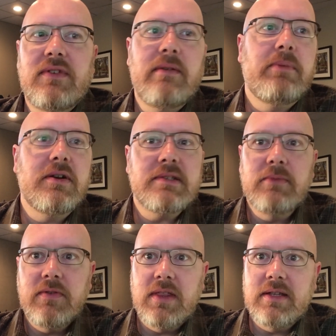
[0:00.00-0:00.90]
There are parts of the
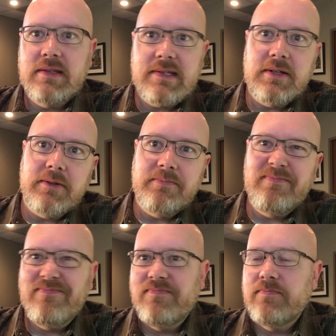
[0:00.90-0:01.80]
movie that still
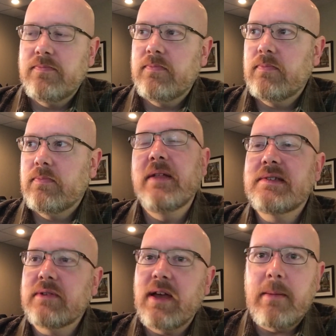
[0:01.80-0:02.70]

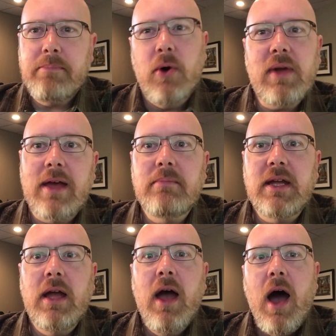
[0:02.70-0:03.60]
kind of poke at
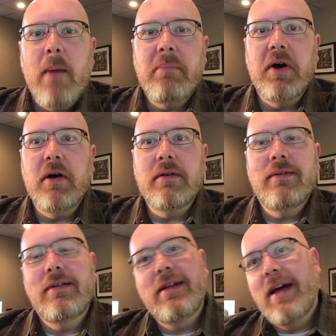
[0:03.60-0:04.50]
me, but
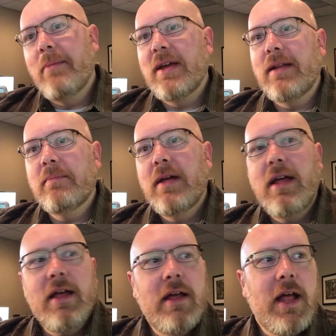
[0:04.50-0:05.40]
I mean,
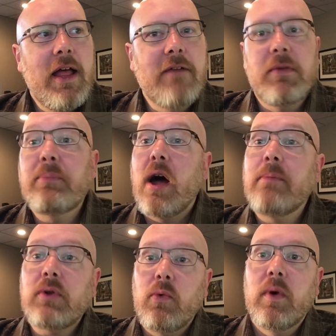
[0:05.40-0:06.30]
if the
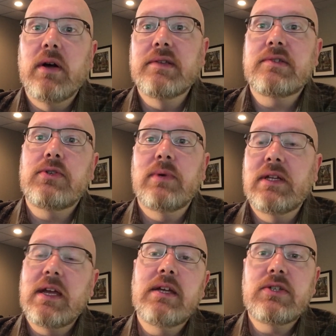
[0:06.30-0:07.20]
prompt was to
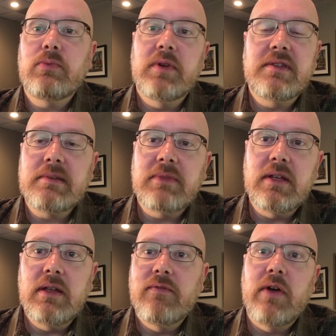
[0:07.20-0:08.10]
engage with
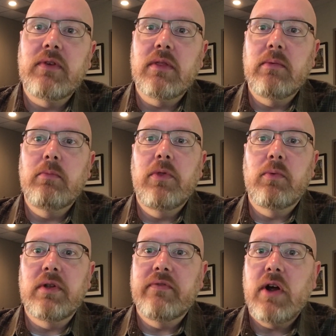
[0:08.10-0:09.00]
something involving the
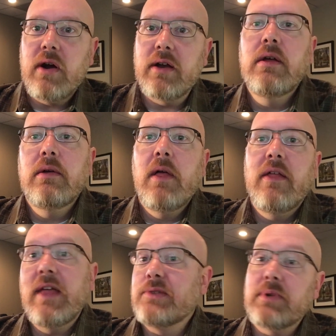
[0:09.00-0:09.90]
world of art,
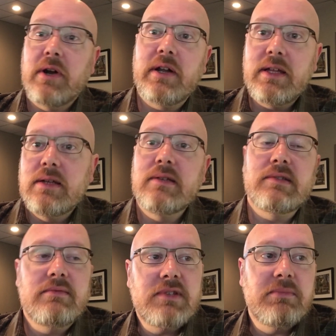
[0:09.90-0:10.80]
that's what art
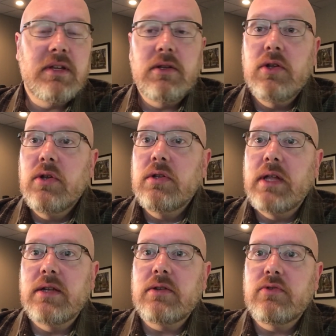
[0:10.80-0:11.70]
is, something
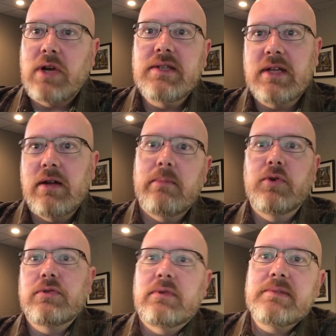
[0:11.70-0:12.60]
that tries to get an
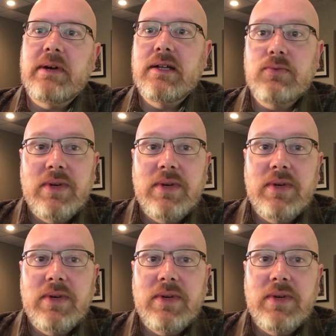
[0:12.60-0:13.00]
emotional response.